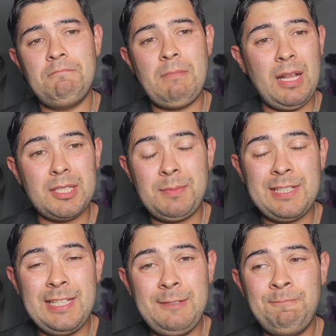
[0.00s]

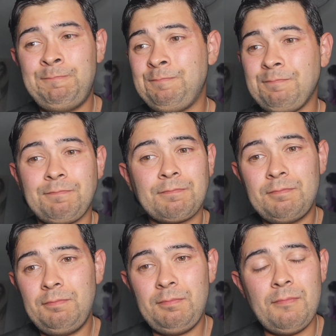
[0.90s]
ultimately,
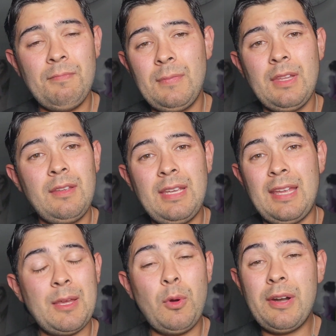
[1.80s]
yeah,
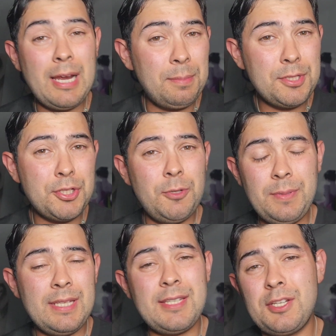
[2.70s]
there were a couple
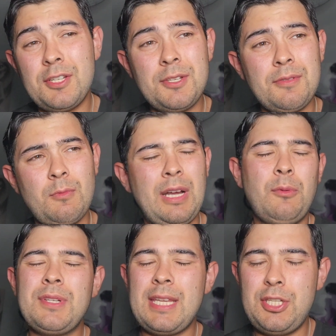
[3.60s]
stupid decisions. Well, I
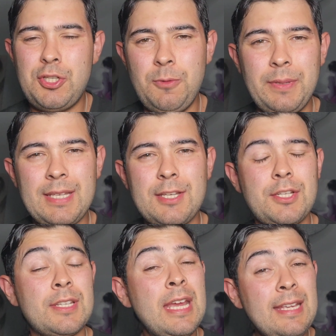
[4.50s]
wouldn't say stupid decisions.